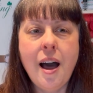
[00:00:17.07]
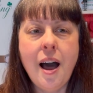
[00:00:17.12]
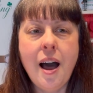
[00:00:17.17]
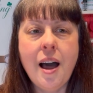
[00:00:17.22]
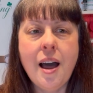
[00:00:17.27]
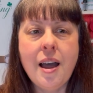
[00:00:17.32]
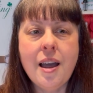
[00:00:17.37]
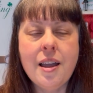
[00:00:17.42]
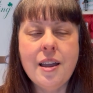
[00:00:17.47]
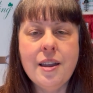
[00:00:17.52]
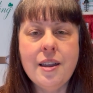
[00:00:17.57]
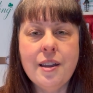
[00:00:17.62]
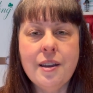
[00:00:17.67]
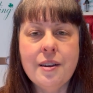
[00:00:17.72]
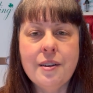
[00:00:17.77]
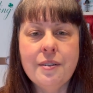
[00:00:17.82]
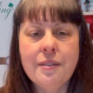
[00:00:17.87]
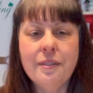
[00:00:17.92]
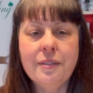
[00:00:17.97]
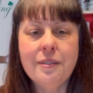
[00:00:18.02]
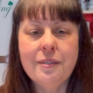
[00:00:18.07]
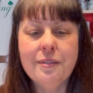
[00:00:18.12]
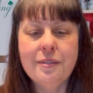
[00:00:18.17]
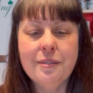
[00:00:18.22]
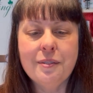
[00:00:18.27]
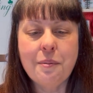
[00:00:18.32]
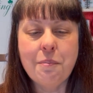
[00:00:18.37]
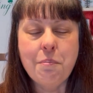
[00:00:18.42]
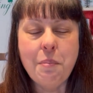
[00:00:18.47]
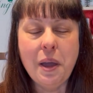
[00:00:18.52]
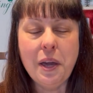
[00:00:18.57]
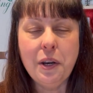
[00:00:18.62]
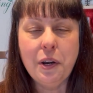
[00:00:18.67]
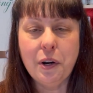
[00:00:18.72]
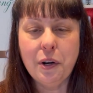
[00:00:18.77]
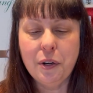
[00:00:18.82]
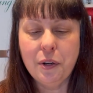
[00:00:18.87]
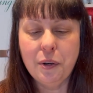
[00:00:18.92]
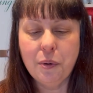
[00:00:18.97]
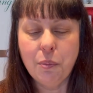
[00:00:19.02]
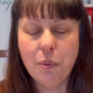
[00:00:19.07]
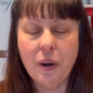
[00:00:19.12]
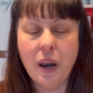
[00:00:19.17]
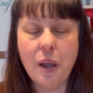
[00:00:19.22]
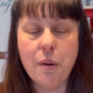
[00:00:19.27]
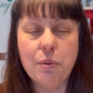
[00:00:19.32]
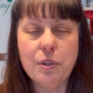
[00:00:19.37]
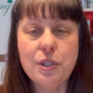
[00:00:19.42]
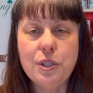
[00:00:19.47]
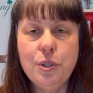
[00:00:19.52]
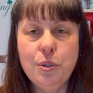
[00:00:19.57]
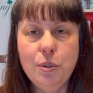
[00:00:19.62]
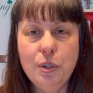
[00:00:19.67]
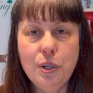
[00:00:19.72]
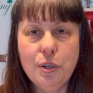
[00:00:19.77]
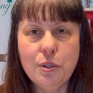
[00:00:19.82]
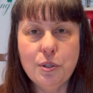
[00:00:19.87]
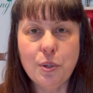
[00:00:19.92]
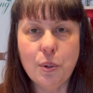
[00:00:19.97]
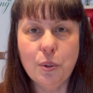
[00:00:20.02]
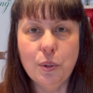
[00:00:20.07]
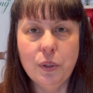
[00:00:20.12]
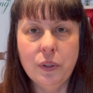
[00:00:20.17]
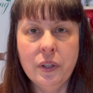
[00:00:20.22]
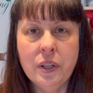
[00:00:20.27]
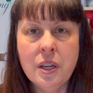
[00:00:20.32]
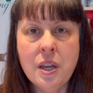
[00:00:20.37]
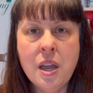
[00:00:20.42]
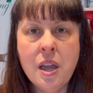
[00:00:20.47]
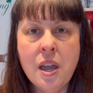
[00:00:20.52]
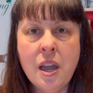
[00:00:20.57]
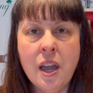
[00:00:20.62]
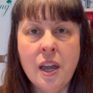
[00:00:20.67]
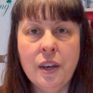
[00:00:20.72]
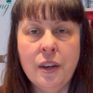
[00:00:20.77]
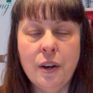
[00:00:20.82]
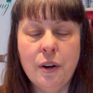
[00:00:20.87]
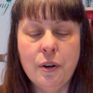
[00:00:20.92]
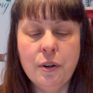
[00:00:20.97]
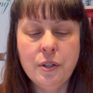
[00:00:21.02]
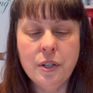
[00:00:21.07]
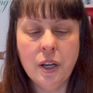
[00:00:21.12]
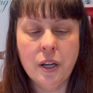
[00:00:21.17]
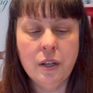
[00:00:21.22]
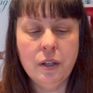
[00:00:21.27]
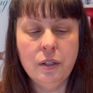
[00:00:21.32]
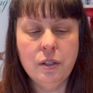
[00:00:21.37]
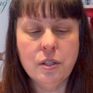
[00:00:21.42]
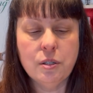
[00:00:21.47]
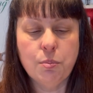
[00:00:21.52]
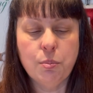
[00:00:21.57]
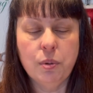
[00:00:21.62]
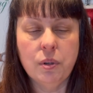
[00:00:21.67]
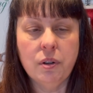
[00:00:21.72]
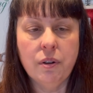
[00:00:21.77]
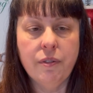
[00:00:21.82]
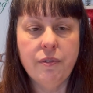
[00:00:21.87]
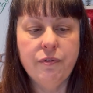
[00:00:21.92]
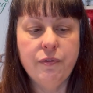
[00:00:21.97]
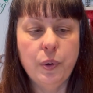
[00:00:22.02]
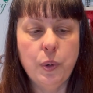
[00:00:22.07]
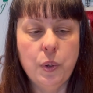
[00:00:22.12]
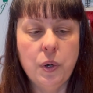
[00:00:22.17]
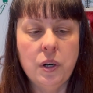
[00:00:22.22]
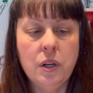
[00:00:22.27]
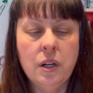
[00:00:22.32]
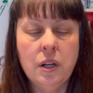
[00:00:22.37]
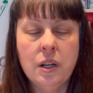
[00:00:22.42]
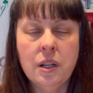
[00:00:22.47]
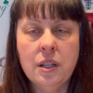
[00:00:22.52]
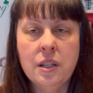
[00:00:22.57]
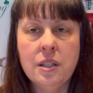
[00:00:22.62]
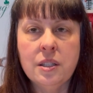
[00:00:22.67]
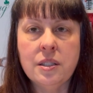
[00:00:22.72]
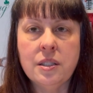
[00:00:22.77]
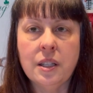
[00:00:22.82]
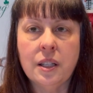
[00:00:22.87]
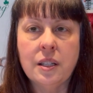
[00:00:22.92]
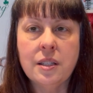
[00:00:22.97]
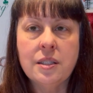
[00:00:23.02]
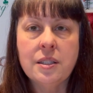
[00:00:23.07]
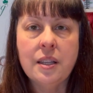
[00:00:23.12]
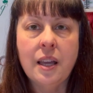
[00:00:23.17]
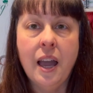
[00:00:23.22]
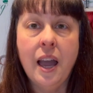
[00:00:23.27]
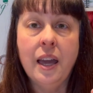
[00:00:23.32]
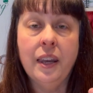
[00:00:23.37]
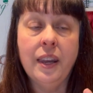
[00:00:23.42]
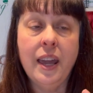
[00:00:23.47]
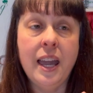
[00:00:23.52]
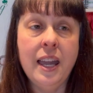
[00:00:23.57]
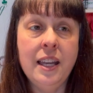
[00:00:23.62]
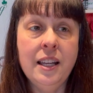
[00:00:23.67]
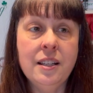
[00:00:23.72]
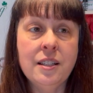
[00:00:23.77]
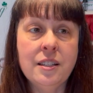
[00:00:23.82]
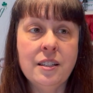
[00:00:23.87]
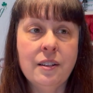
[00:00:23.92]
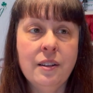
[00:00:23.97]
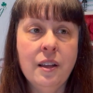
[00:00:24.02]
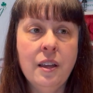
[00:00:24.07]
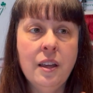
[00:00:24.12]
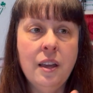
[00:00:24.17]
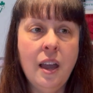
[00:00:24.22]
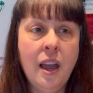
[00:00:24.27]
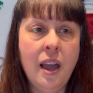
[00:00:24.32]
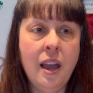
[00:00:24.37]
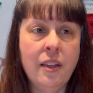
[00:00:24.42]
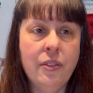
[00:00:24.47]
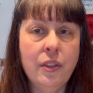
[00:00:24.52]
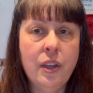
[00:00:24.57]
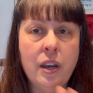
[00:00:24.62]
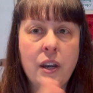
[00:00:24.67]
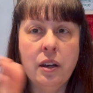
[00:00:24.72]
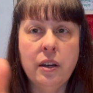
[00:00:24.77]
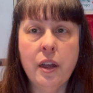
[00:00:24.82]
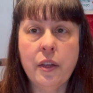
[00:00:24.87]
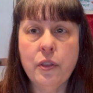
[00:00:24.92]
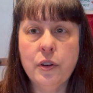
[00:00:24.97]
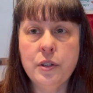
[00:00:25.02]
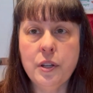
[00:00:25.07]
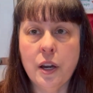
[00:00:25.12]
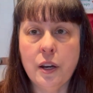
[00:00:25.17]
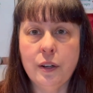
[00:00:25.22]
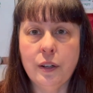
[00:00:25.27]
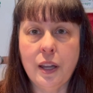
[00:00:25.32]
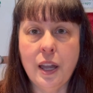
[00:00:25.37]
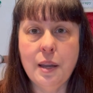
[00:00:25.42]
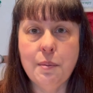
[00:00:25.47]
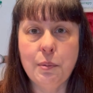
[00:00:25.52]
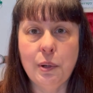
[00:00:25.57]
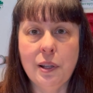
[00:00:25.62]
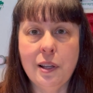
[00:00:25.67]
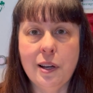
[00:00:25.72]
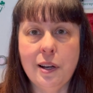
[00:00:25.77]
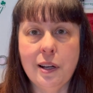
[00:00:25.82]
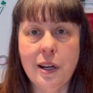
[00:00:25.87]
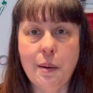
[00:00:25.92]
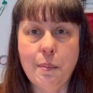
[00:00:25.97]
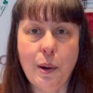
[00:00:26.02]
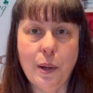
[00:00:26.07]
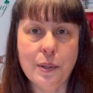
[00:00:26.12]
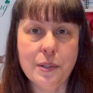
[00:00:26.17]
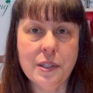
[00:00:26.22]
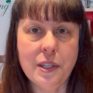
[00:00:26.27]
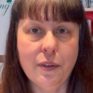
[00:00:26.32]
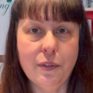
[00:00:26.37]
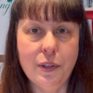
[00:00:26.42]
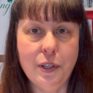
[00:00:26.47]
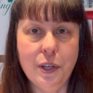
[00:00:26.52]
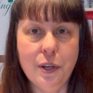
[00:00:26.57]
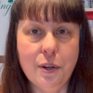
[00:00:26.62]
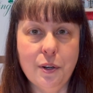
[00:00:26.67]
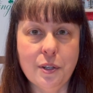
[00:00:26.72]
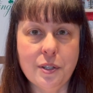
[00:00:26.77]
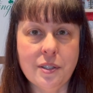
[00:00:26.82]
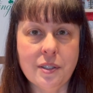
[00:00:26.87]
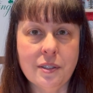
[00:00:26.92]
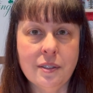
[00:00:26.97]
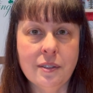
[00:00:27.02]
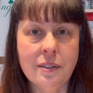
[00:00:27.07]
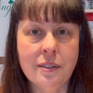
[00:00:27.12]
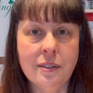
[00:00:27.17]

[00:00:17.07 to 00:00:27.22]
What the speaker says: I met her when I was 2 years old and her daughters were 4, 6, and 8. And then another daughter came along about 7 years